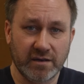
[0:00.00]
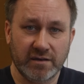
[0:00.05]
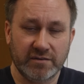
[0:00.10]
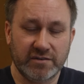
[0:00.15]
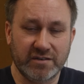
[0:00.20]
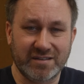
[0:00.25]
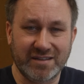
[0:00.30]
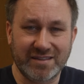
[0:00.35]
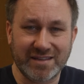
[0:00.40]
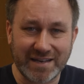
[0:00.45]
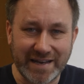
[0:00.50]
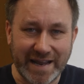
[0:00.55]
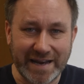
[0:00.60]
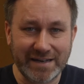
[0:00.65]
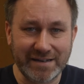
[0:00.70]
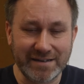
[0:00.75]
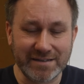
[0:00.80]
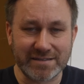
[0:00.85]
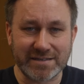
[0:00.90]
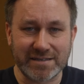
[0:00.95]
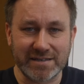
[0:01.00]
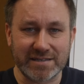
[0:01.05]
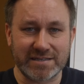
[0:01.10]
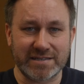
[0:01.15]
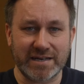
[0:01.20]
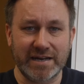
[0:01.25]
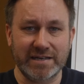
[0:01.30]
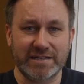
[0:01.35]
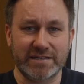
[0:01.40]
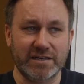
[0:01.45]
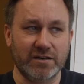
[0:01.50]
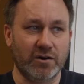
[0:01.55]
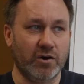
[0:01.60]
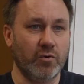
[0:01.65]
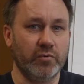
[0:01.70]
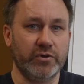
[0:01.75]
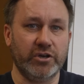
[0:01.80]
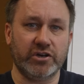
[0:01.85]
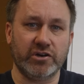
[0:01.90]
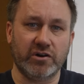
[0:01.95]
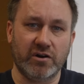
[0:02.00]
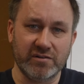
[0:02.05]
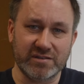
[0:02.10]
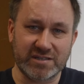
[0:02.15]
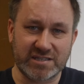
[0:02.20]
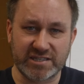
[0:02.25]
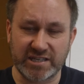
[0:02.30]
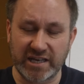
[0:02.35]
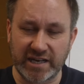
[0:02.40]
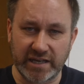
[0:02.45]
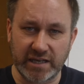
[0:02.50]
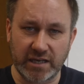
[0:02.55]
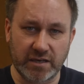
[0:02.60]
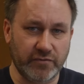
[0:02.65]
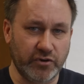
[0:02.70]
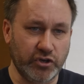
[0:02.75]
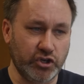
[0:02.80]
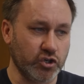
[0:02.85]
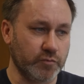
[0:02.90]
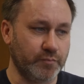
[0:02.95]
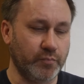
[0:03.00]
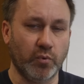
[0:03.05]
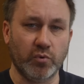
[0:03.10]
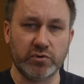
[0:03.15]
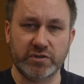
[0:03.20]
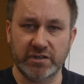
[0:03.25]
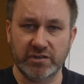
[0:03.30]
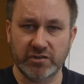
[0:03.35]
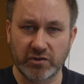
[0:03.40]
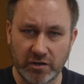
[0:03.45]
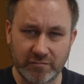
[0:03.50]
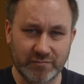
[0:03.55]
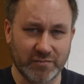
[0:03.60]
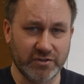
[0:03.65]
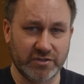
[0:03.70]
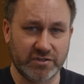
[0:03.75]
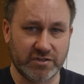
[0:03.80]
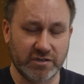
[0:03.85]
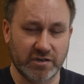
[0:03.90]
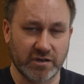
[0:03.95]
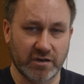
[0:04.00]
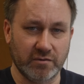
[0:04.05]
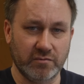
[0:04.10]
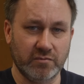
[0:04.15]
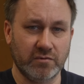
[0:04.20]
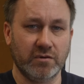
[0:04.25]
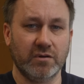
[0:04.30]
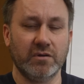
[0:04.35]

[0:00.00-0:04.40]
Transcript: Do you think the lender's going to say to you, oh, you can't sell it, you've only just bought it 9 months ago?